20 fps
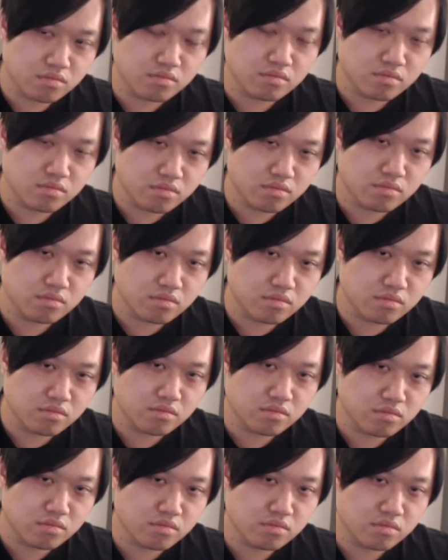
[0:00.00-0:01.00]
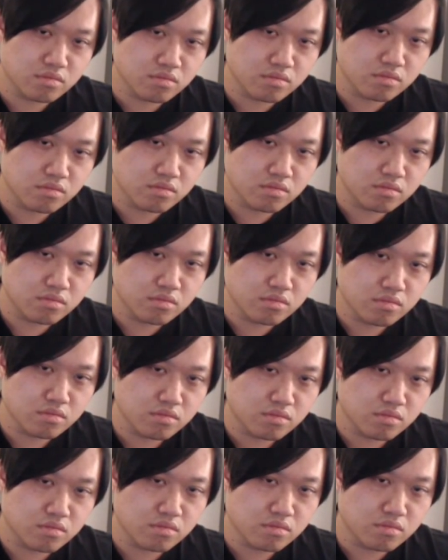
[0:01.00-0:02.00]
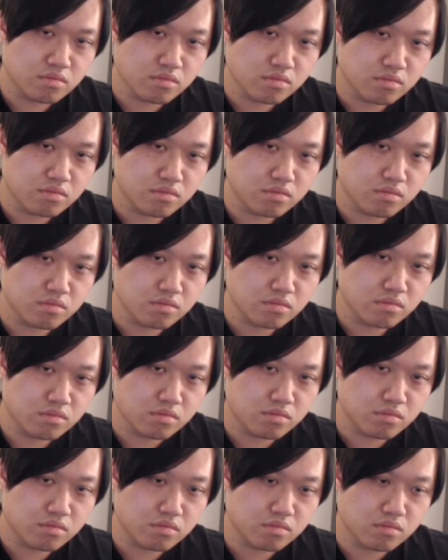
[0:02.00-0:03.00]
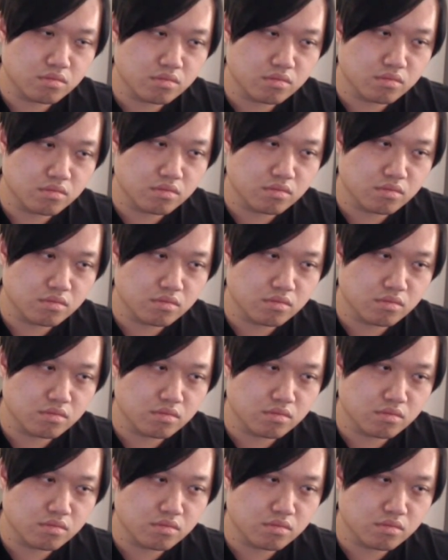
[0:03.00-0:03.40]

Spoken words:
(not speaking)